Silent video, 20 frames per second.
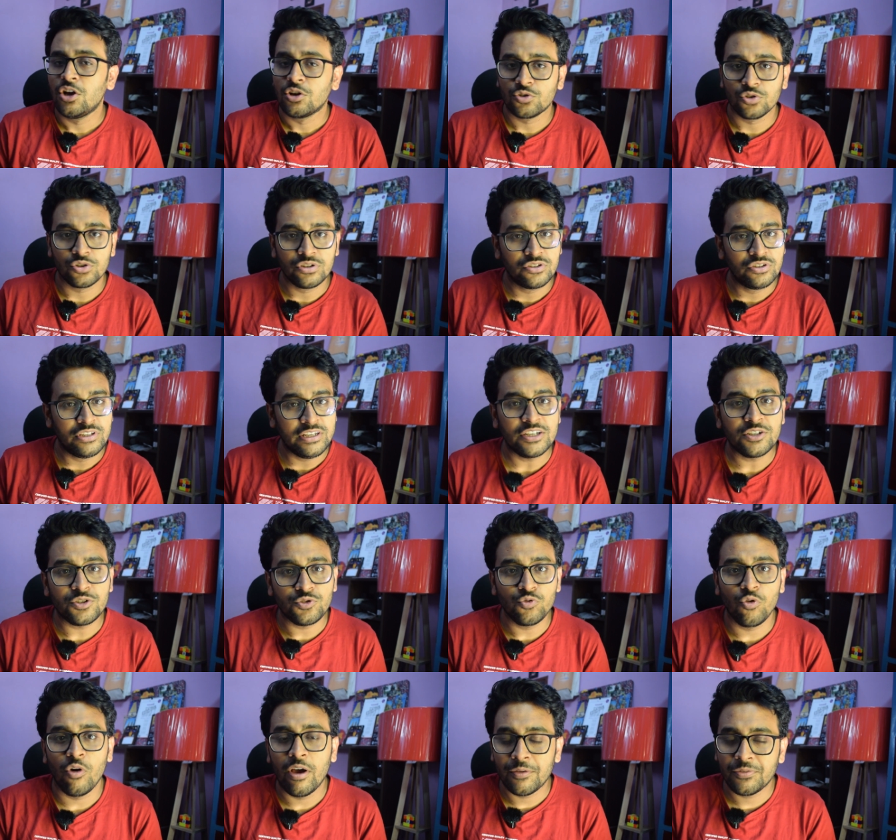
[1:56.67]
So these
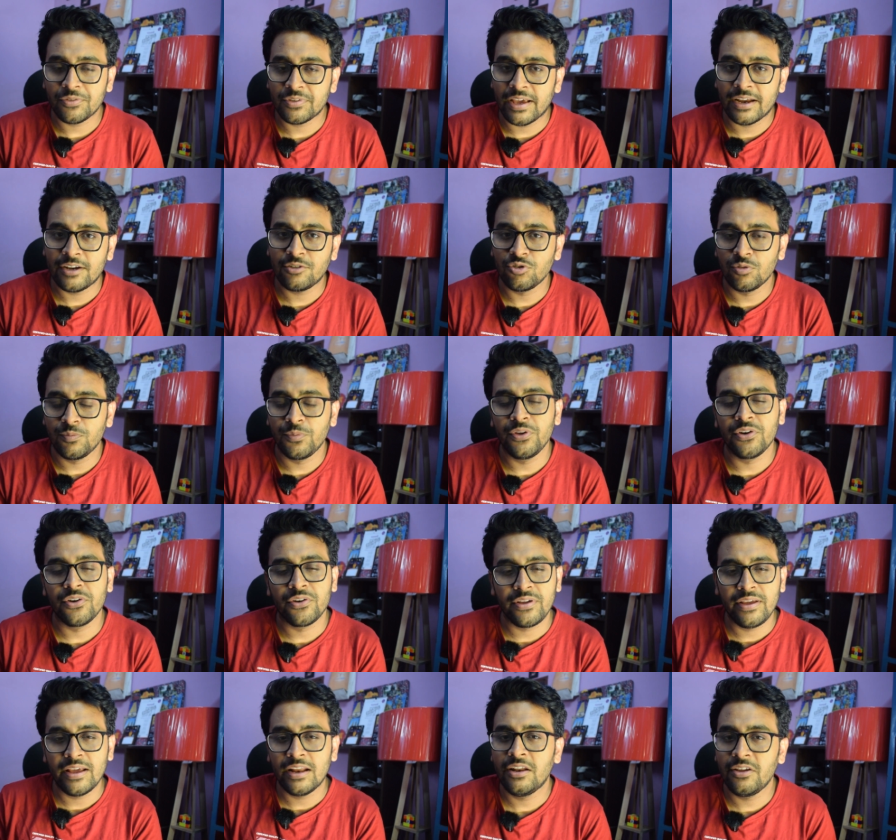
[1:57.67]
two websites will be
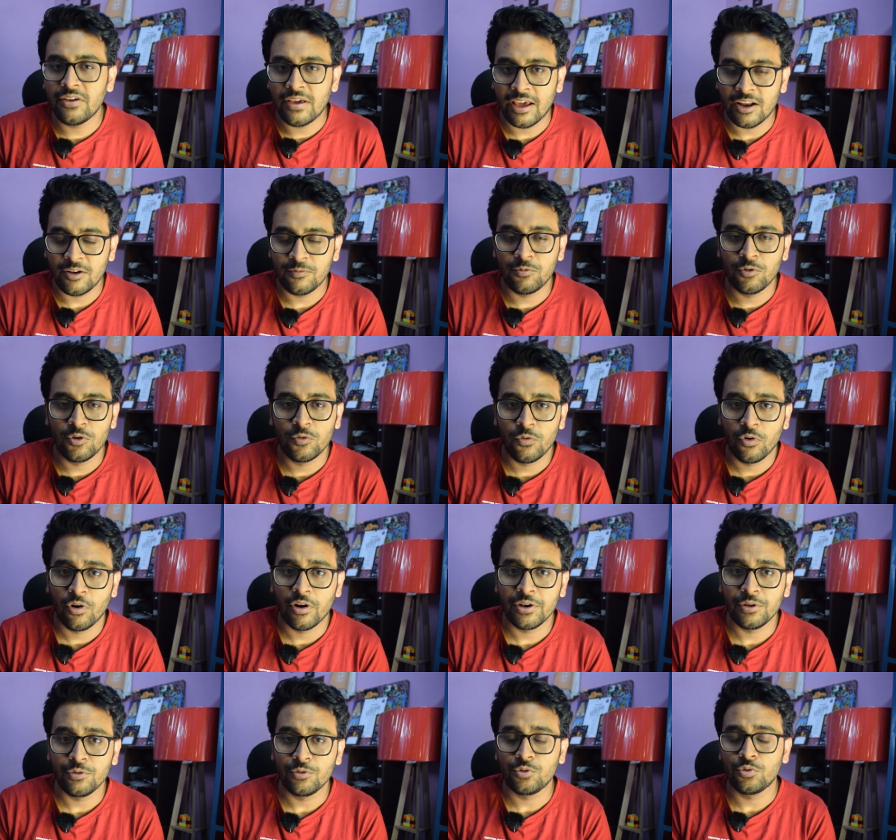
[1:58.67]
really helpful
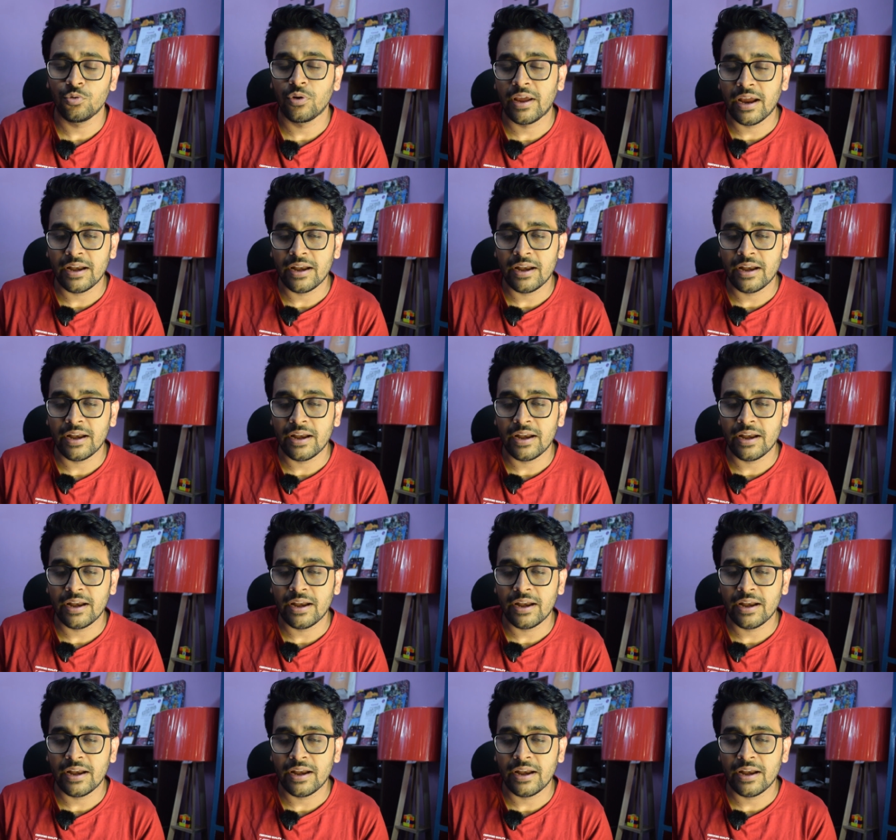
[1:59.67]
for you to